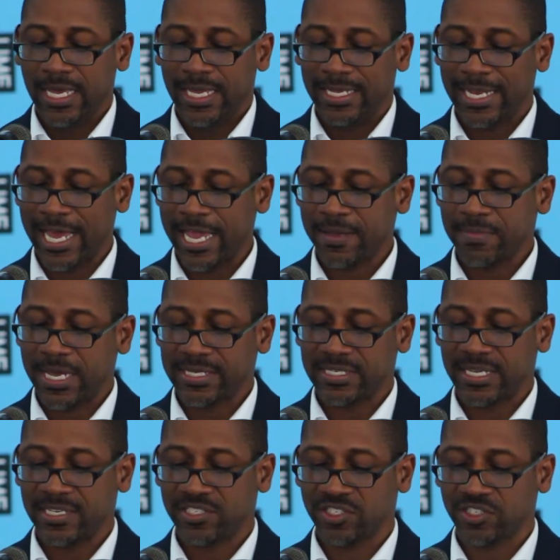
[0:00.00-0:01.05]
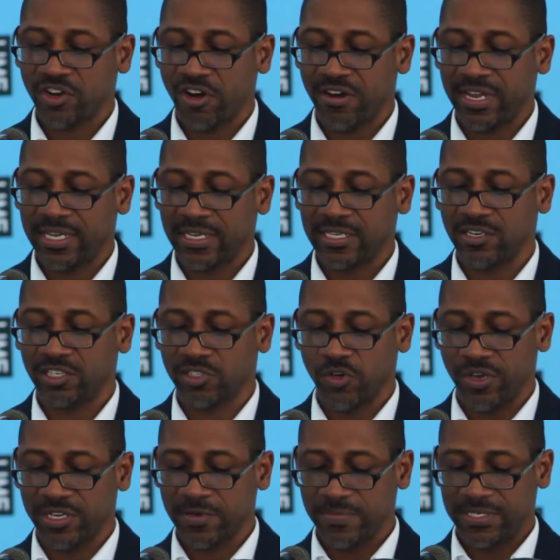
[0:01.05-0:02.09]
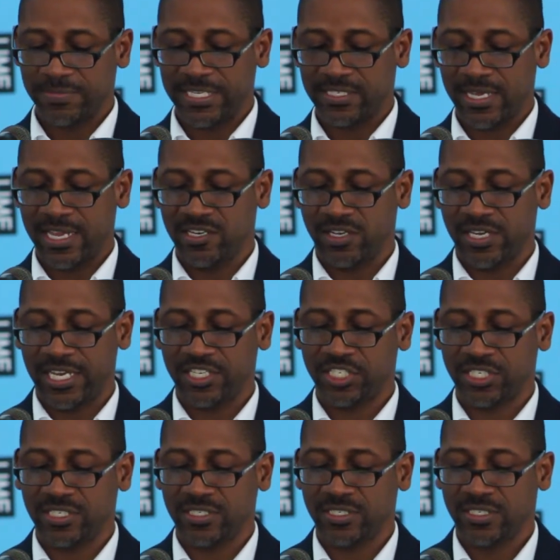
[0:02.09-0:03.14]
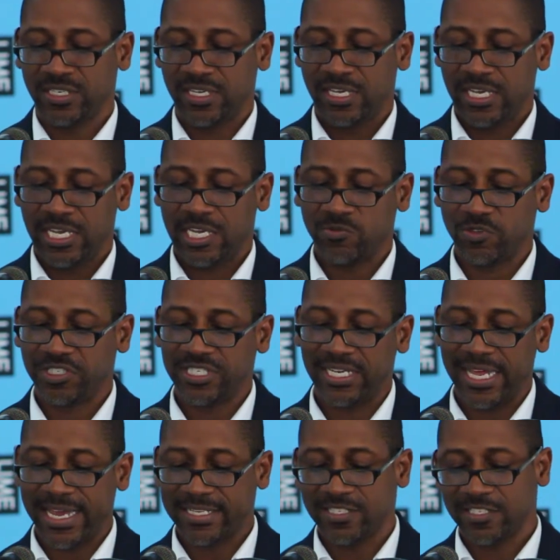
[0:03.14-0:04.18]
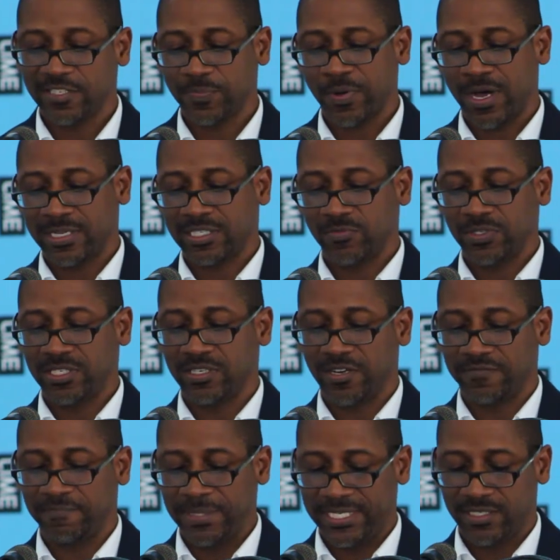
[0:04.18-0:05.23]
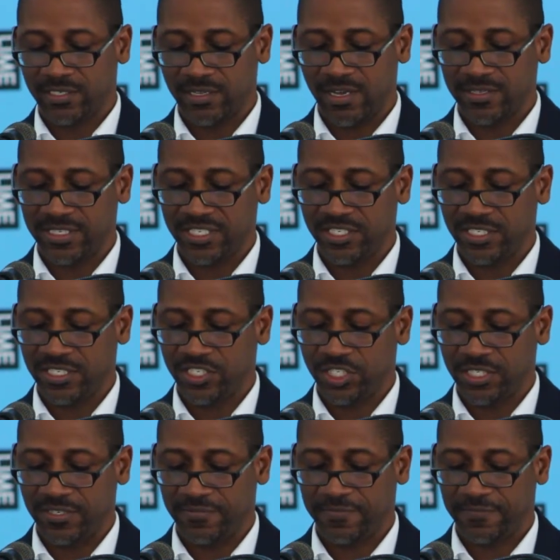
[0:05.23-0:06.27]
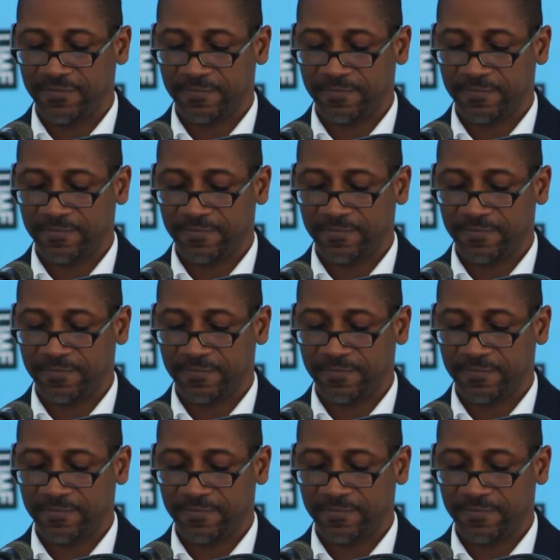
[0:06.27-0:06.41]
Lion has a historic and ongoing commitment to education, and we're delighted to partner with the government on this initiative.